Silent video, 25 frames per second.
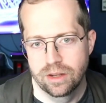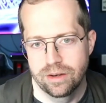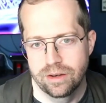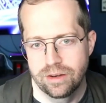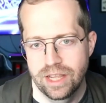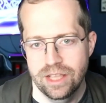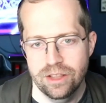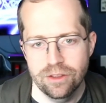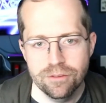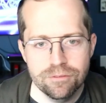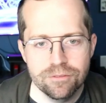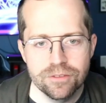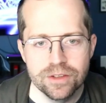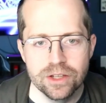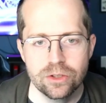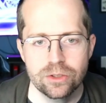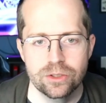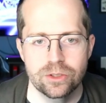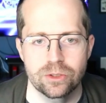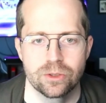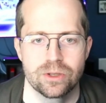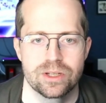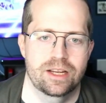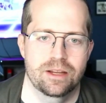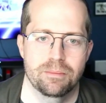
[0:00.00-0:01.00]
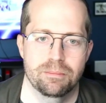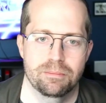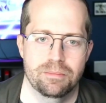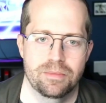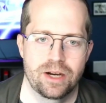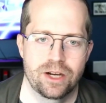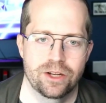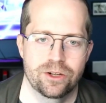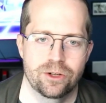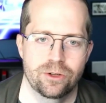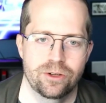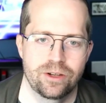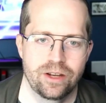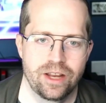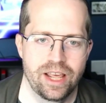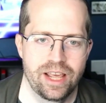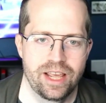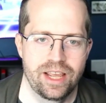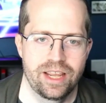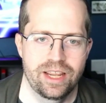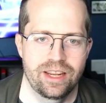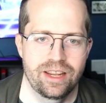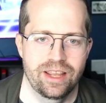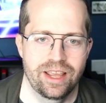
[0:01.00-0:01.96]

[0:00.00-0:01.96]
Nathan Fielder is a modern day